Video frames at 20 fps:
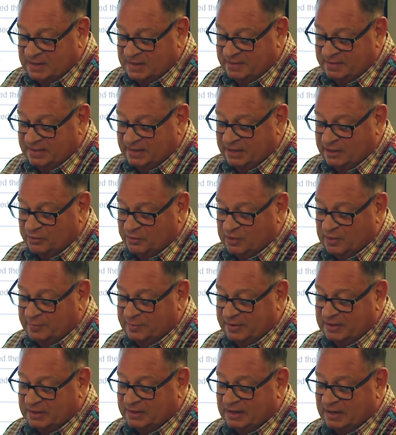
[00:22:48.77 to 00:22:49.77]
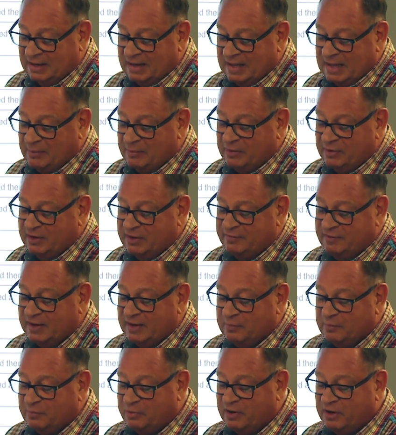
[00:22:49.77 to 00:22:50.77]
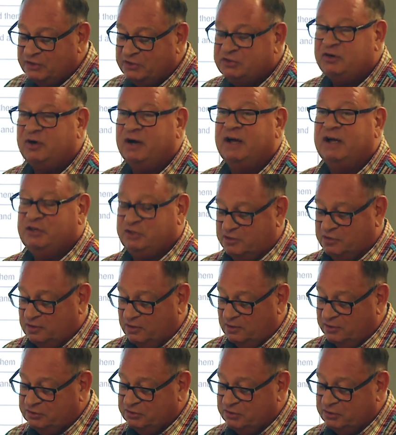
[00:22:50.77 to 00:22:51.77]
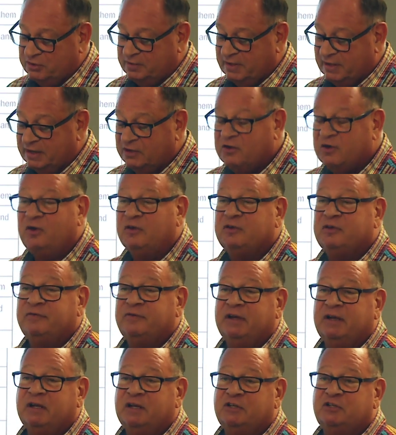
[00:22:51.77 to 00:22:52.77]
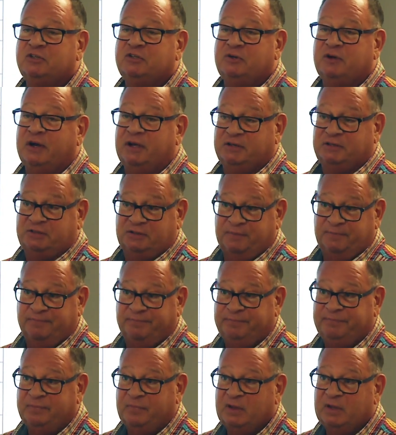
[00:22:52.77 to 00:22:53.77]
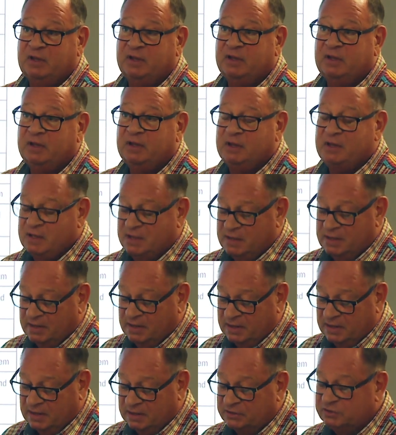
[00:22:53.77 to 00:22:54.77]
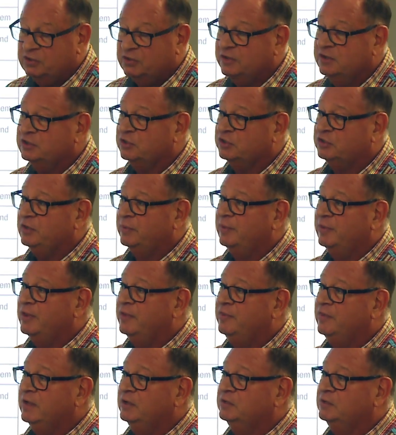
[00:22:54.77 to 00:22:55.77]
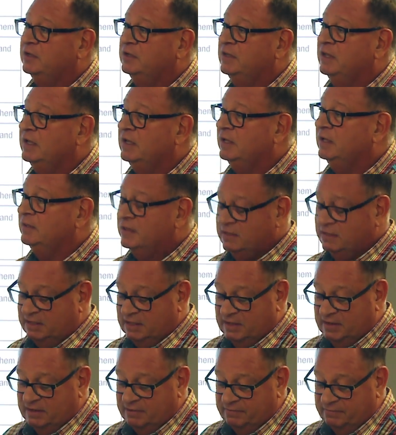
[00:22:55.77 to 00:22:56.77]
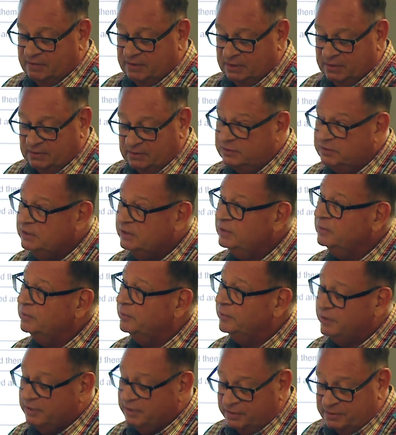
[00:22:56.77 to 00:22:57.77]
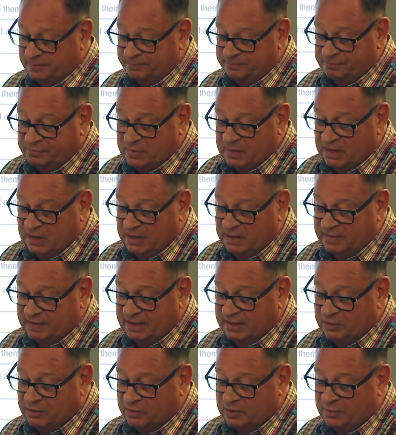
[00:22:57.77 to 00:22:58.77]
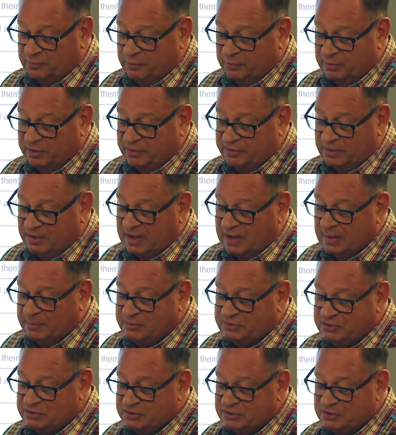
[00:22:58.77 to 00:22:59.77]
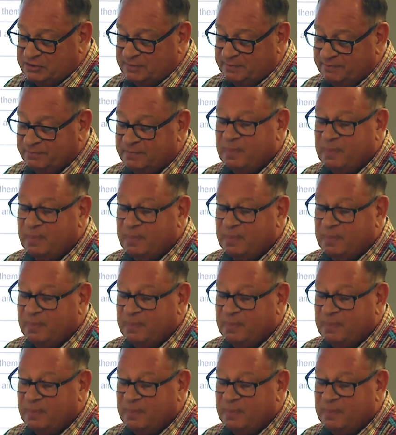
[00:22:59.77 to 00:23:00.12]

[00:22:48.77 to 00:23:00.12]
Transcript: They grew up in a collaborative and pressurized culture that cultivated stress. So these are some of the things that they deal with. They grew up with options.